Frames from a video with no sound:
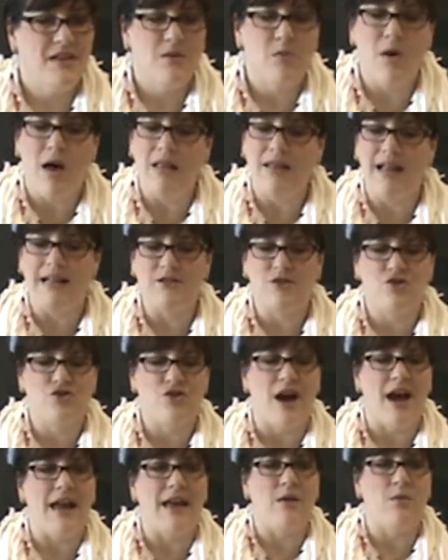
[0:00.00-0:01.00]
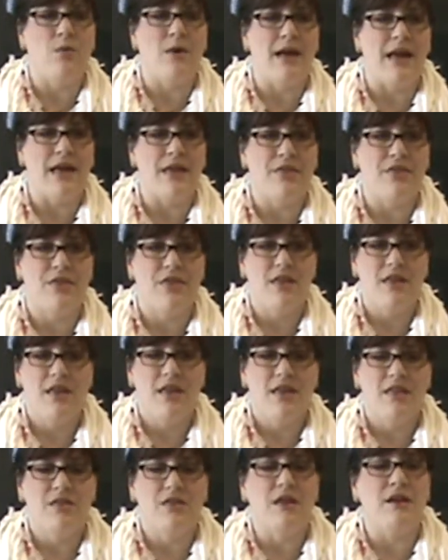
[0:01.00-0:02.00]
Well, let's try it with
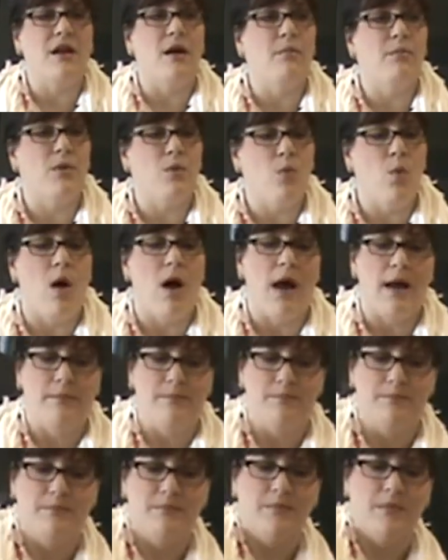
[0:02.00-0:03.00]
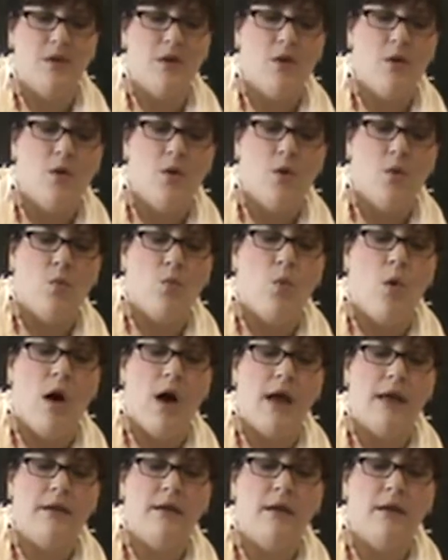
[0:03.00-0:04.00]
the number 1.
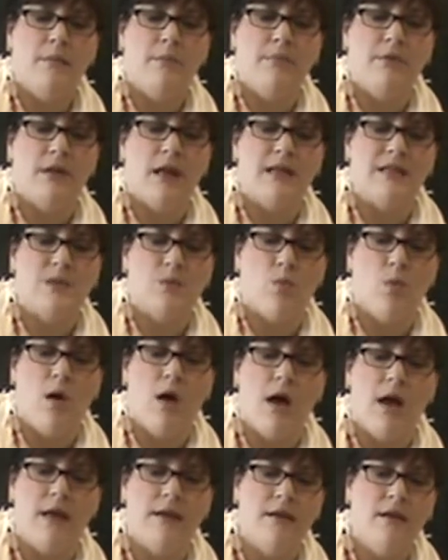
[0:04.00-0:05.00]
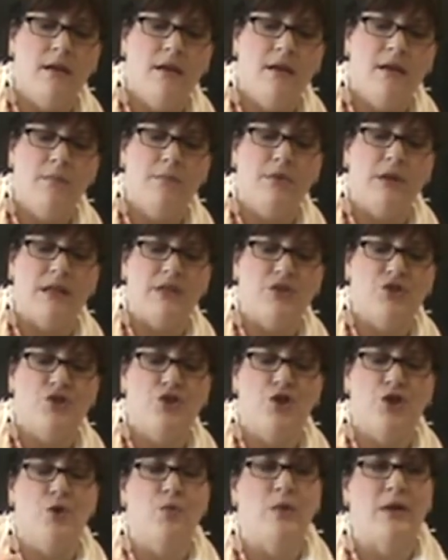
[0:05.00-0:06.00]
1 plus 1 plus
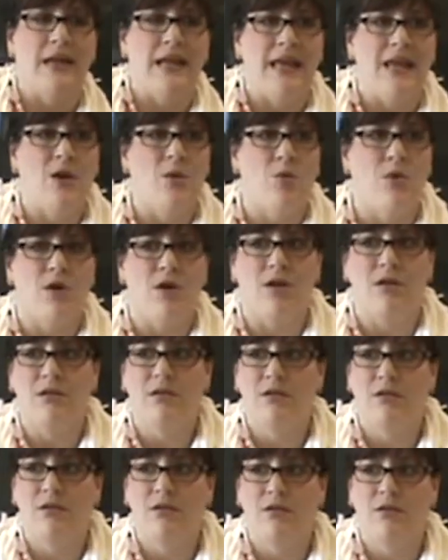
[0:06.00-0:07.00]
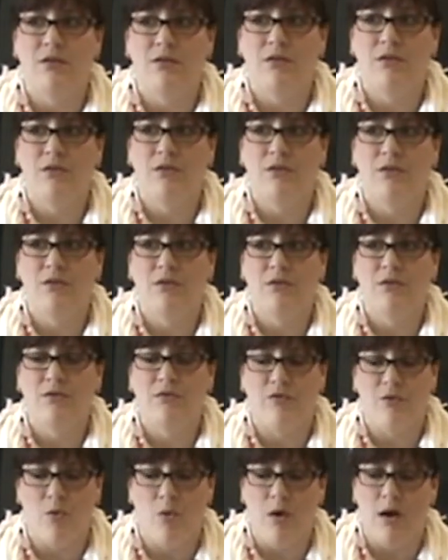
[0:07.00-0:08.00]
2 would equal
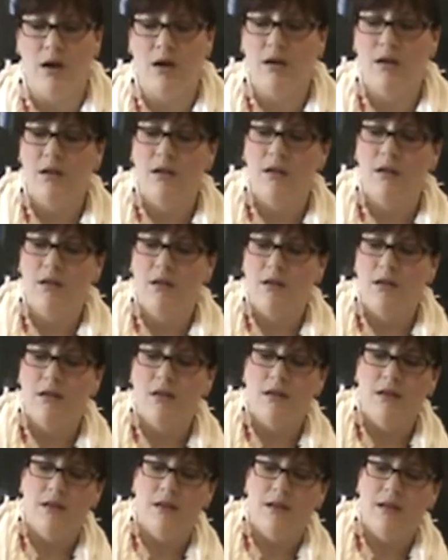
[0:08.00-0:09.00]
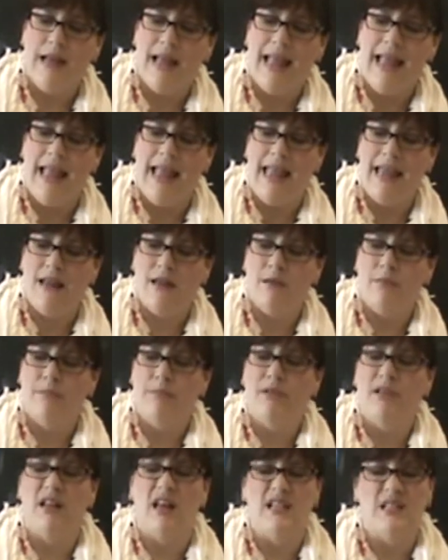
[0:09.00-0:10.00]
4. 8
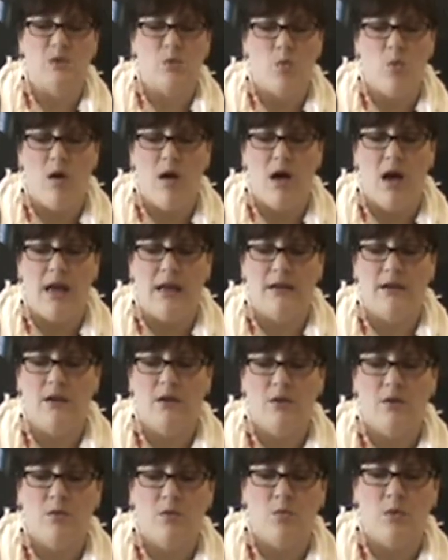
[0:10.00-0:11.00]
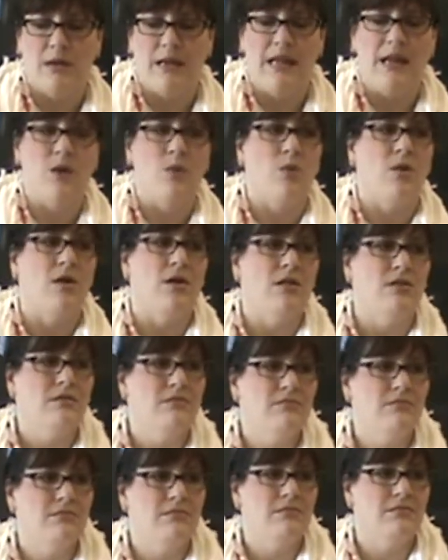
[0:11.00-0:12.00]
plus 1 would
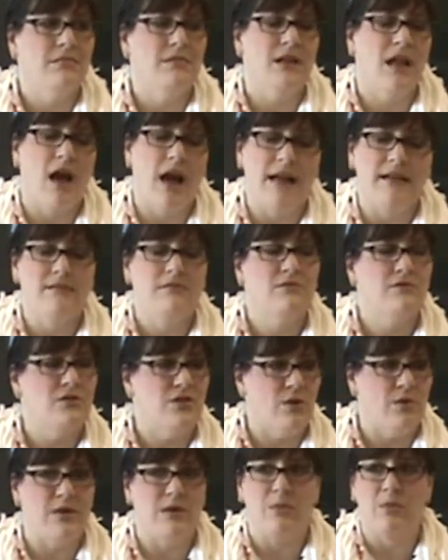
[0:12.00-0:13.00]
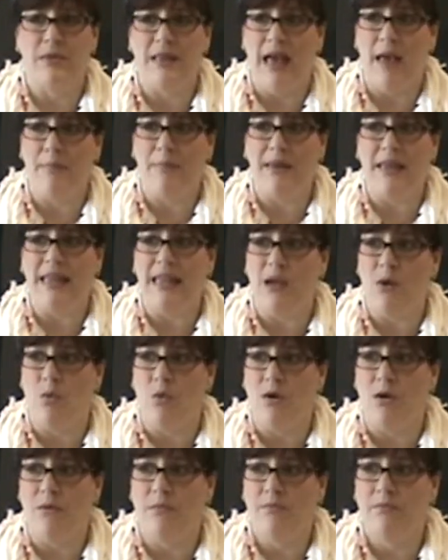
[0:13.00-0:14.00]
equal 9. So would that be
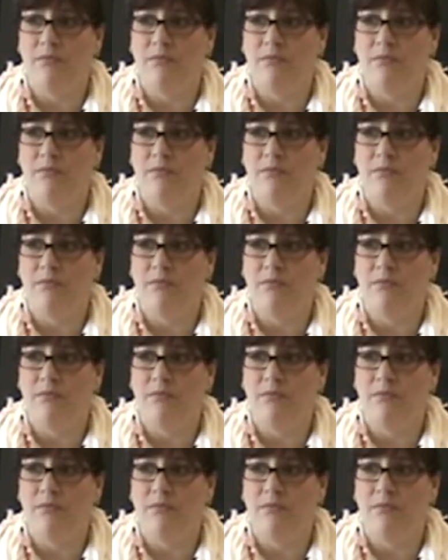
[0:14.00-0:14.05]
equal?